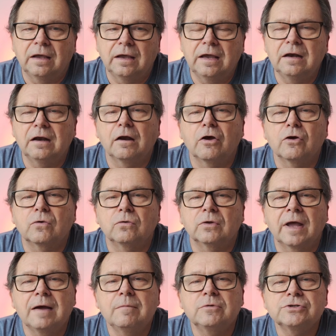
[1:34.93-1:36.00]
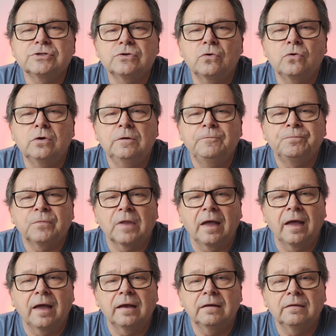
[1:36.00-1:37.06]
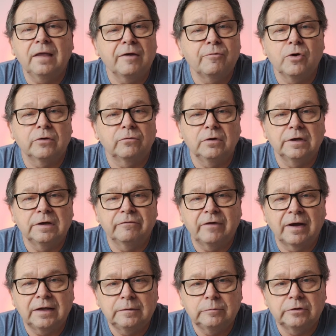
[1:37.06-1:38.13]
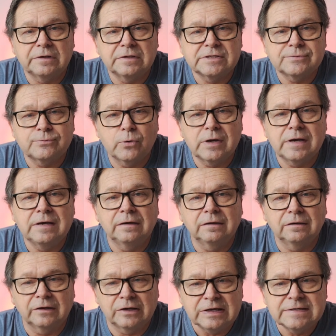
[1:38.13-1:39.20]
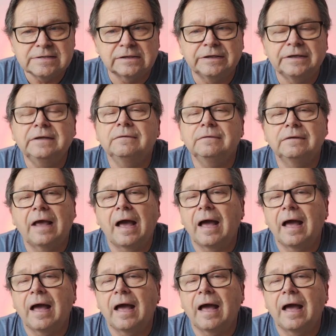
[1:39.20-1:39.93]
in a local camera store, and they weren't really available in Sweden easily